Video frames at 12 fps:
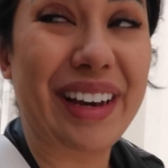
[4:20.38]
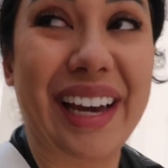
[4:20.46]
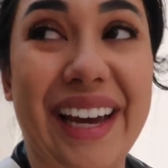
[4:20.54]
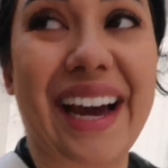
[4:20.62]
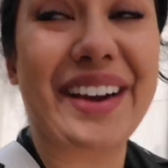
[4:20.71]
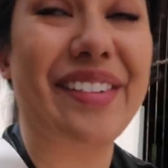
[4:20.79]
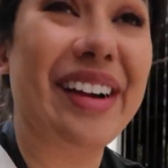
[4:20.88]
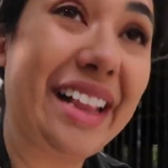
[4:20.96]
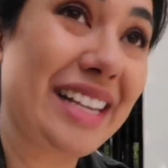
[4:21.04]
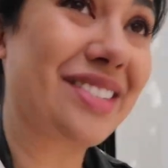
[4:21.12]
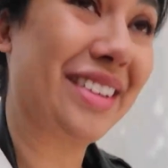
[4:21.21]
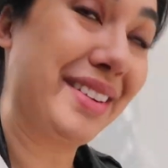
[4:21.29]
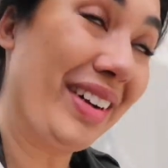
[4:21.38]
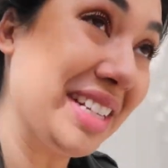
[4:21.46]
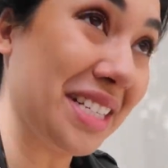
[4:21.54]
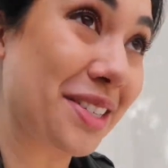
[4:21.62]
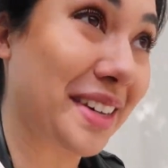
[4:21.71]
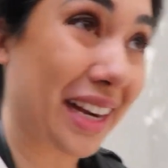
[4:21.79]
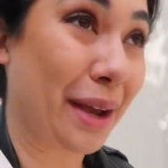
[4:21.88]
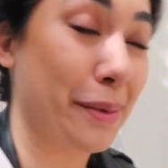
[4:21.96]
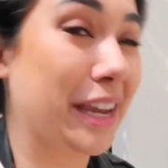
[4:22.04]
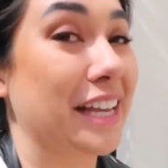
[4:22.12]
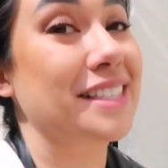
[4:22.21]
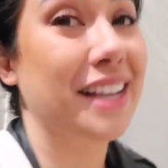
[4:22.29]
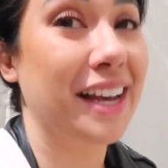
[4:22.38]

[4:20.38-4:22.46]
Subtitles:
but I realized why the buses aren't coming is